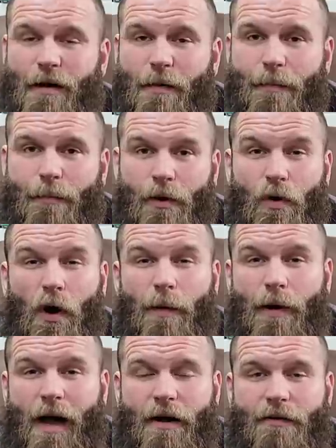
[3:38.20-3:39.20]
about McCoy
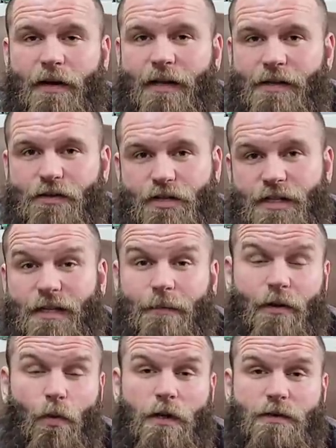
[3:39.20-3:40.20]
pottery and these are just some
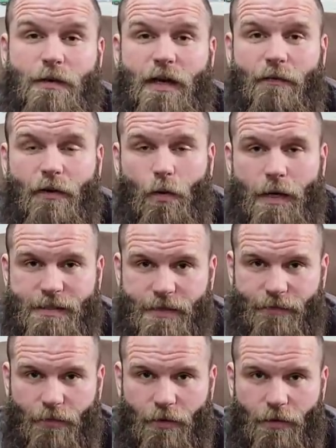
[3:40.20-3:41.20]
of the ones we get
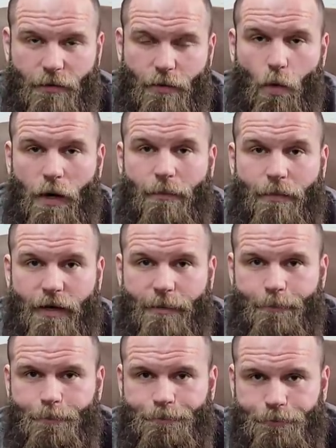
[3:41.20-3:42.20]
requested for quite a
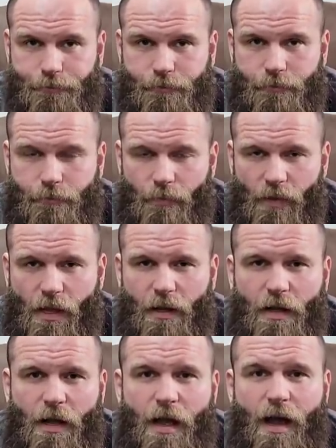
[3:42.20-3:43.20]
bit.
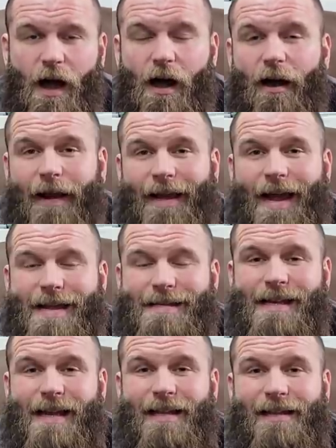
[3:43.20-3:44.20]
All right,
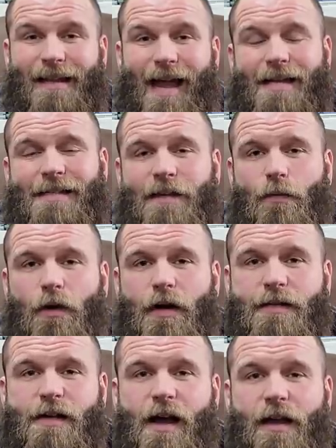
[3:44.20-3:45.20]
guys, the last thing we're
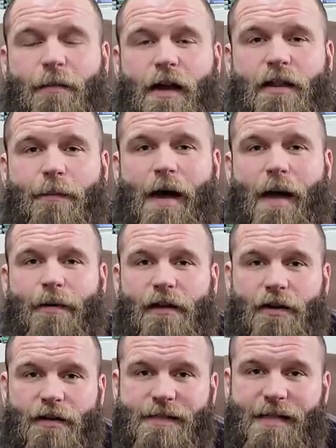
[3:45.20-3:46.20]
going to talk about in the
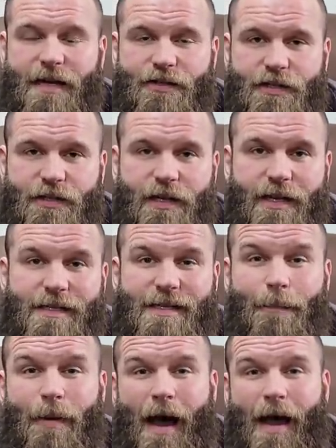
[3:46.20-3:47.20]
popularity section is
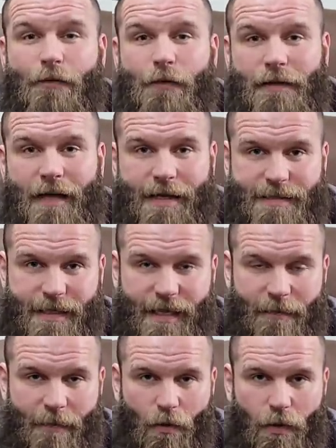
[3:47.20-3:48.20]
the pottery lines I
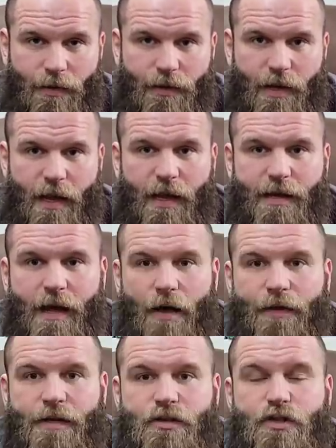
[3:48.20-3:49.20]
came out with.
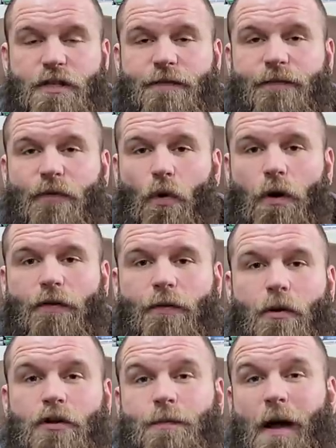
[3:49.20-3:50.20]
Now, these are just four of
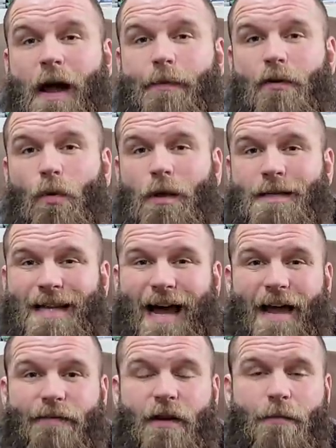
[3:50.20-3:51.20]
the most popular ones
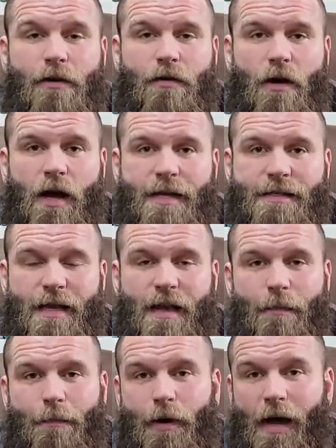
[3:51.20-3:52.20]
I've come across,
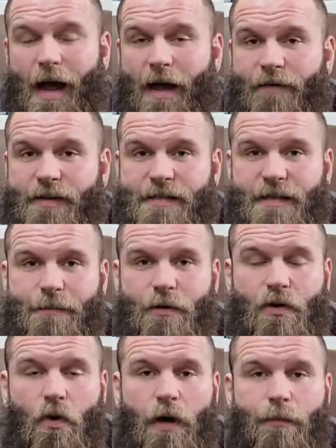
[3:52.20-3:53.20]
but obviously
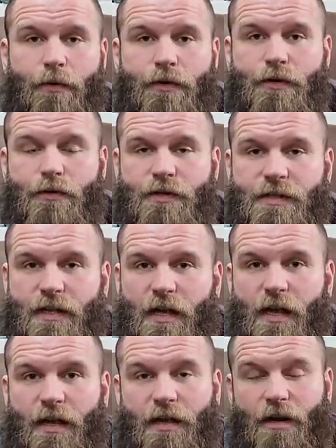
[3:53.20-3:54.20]
McCoy produced
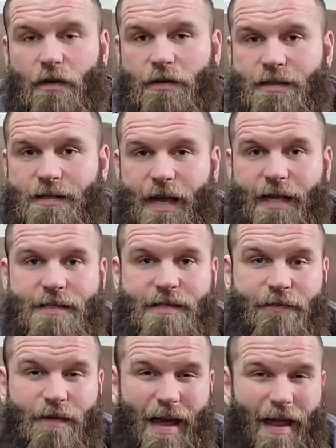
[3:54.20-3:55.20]
you know, tens,
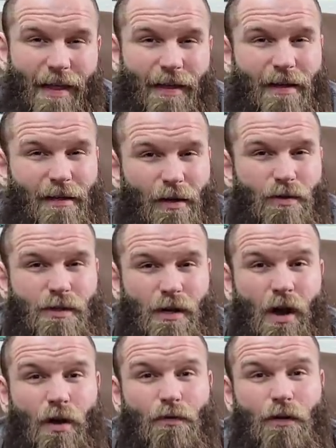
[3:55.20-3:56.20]
if not, I think close to
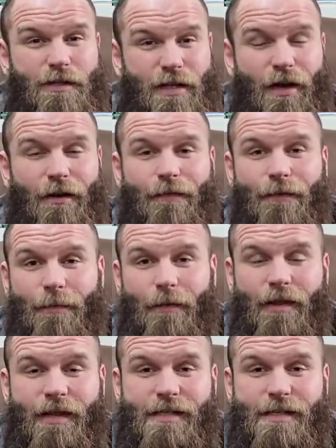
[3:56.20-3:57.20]
hundreds of
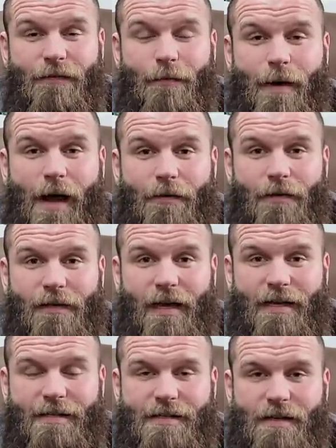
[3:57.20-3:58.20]
these different pottery
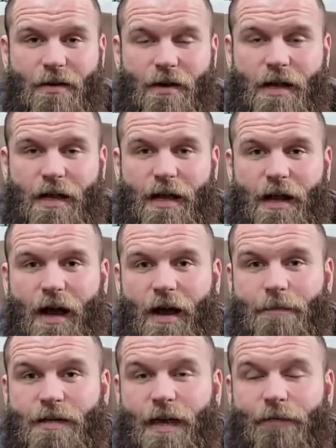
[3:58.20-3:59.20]
lines. So
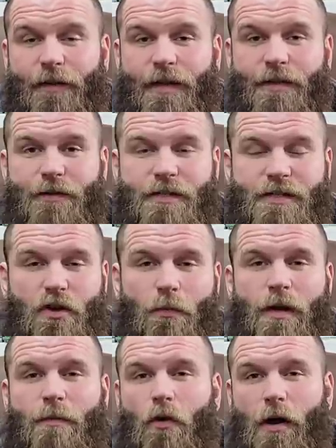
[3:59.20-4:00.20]
um, definitely there's so
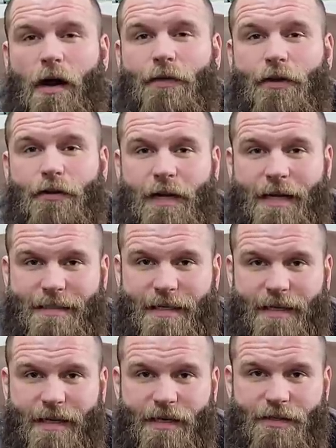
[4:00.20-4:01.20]
many more out there you guys
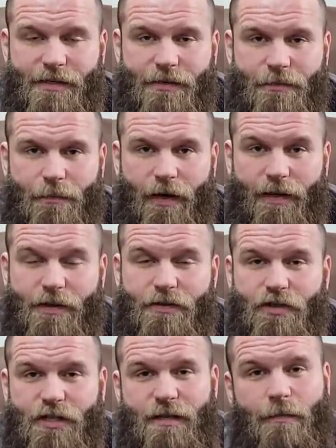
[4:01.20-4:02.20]
could get into, but
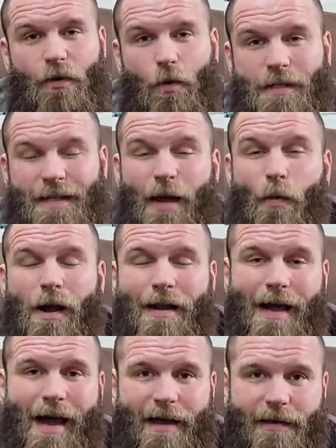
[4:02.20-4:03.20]
these are just some of the ones I
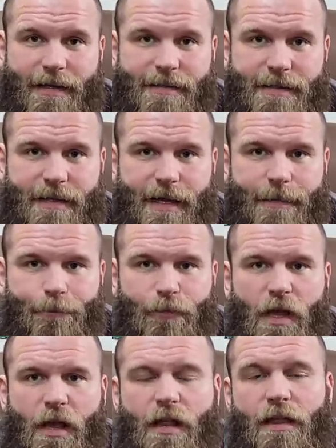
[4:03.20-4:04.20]
wanted to highlight today.
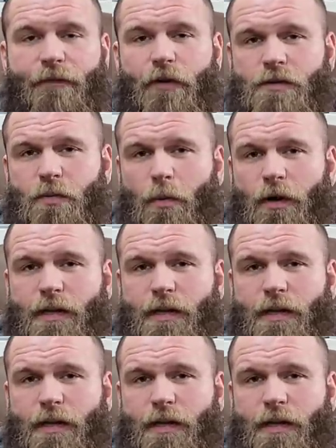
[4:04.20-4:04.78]
The first one